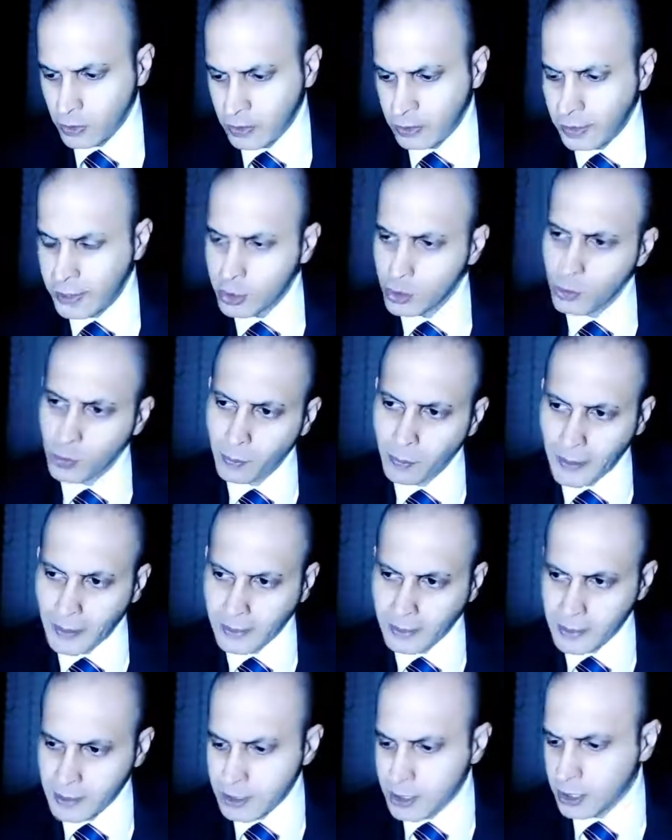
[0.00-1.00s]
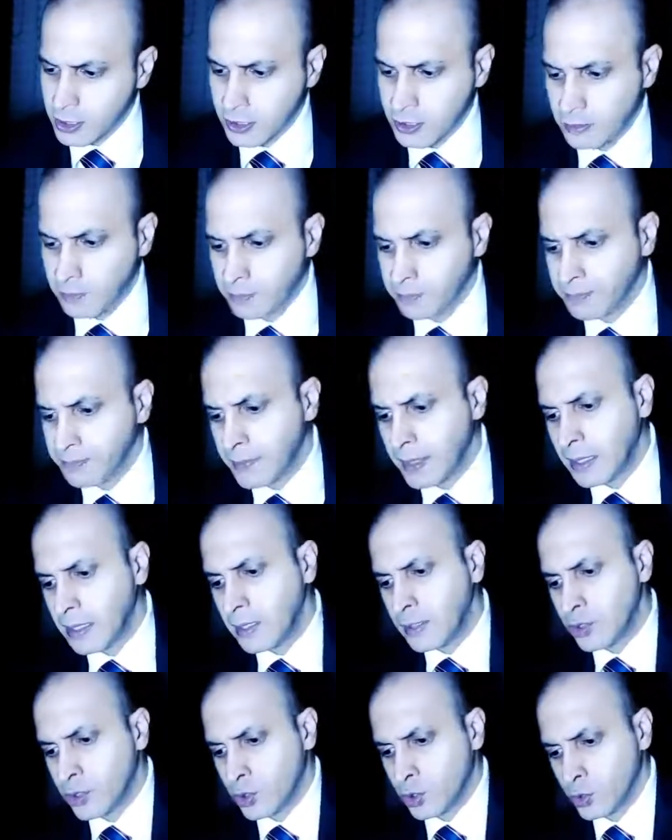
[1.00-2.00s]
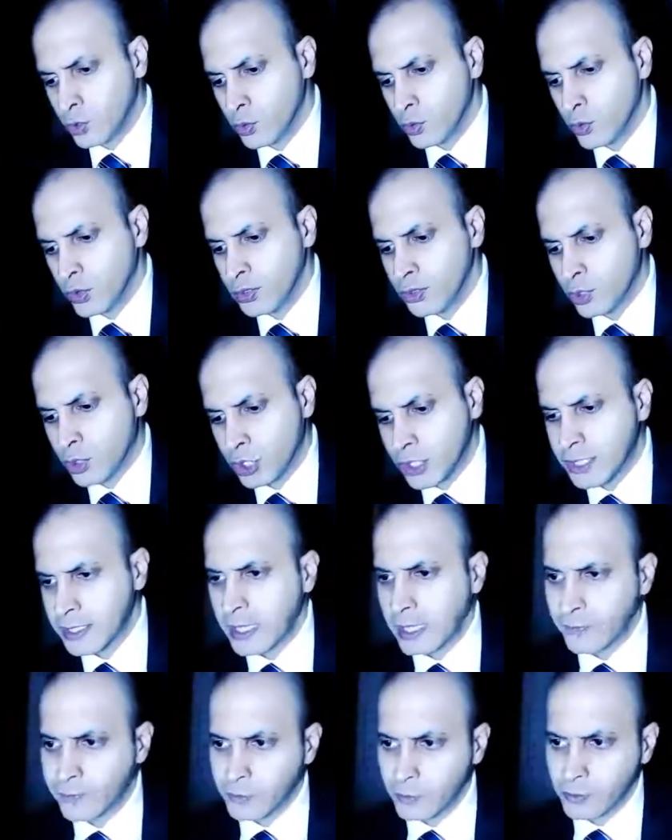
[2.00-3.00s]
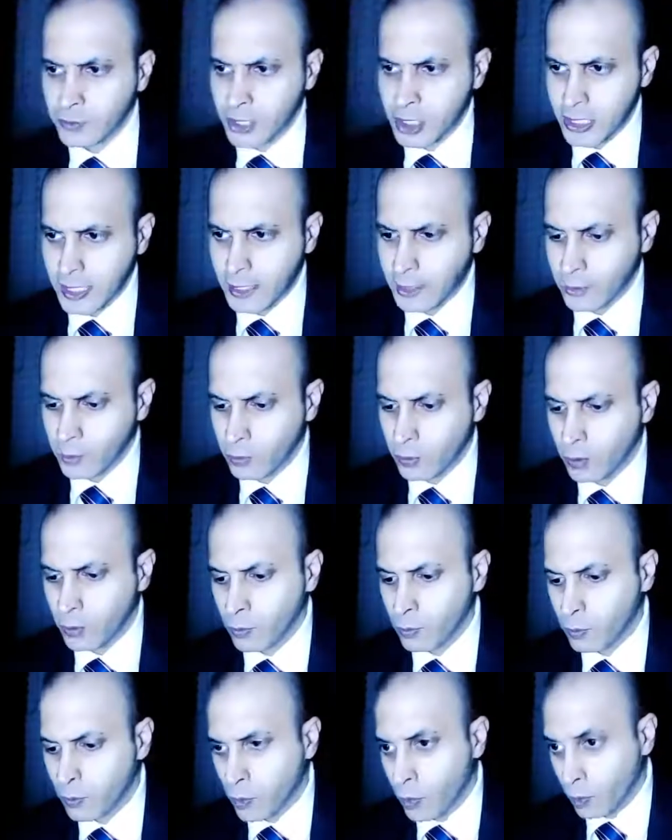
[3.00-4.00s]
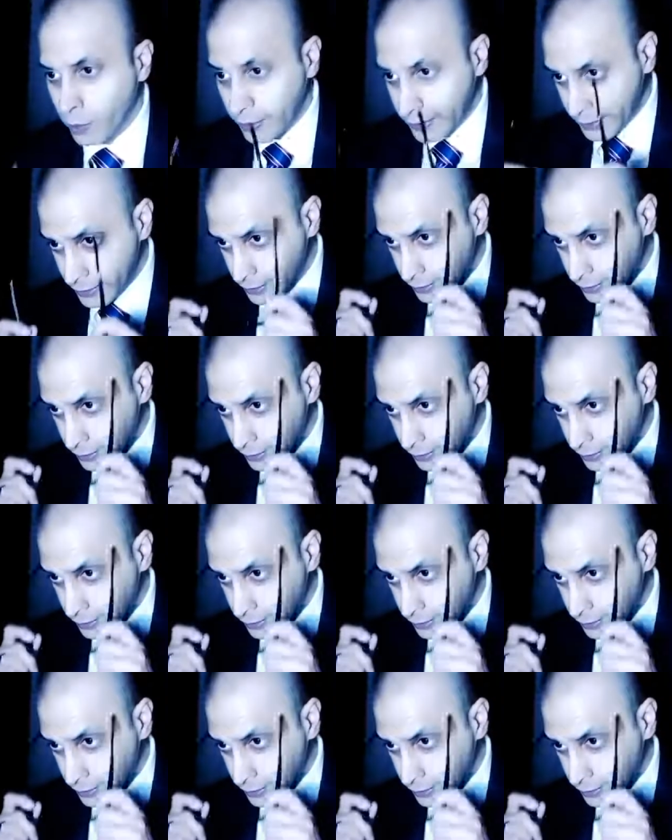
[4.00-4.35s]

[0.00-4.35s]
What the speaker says: Let's go back in time to just after the Second World War in